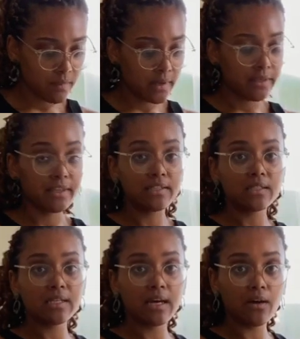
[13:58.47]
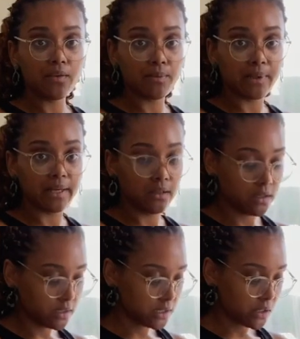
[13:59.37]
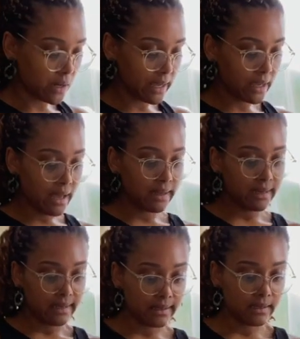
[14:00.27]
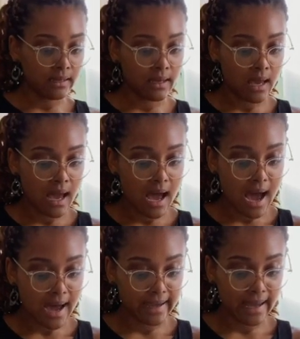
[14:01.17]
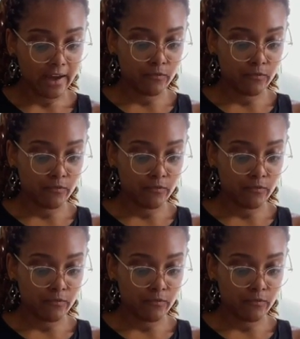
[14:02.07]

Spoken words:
this is how the plate looks. So I have